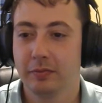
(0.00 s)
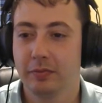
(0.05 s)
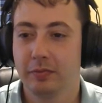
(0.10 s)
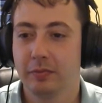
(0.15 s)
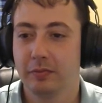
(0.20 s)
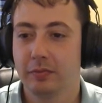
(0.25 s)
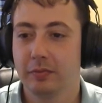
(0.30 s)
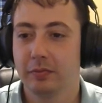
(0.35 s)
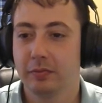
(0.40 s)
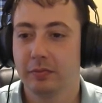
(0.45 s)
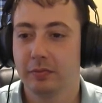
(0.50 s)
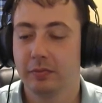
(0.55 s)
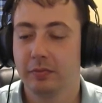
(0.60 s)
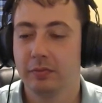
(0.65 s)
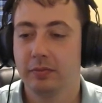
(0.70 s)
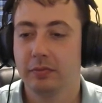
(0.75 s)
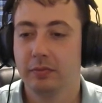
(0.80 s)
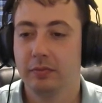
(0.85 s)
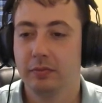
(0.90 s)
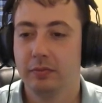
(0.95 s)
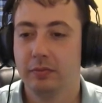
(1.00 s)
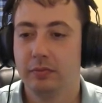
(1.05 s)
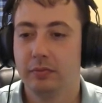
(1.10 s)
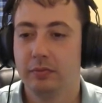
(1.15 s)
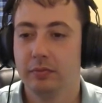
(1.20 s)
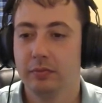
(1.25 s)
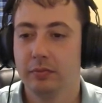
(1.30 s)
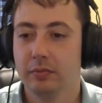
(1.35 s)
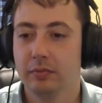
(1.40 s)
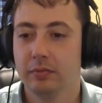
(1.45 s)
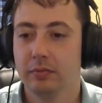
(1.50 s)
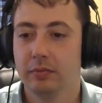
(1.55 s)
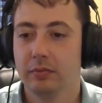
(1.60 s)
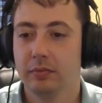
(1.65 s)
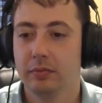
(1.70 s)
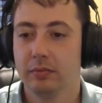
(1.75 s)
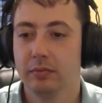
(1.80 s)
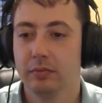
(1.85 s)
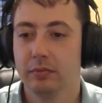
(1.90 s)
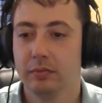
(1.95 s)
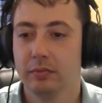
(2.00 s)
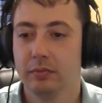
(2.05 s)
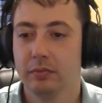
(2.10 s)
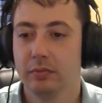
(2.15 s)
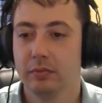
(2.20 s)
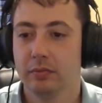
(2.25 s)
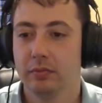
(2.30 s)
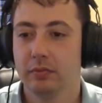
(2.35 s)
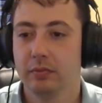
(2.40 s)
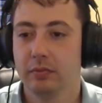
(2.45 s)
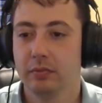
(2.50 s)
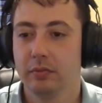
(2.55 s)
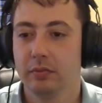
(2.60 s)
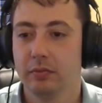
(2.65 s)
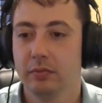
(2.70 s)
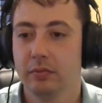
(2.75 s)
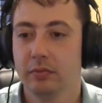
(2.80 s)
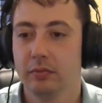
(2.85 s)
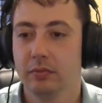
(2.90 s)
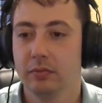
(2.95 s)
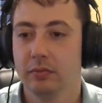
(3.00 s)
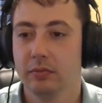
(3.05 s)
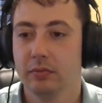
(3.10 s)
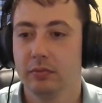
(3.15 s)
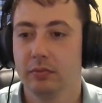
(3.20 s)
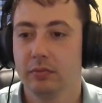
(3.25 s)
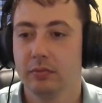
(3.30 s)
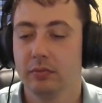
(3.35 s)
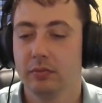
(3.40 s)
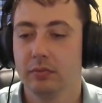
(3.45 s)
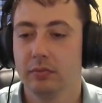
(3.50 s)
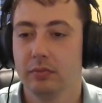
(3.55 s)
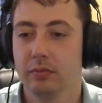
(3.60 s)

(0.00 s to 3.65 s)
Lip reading: [no speech]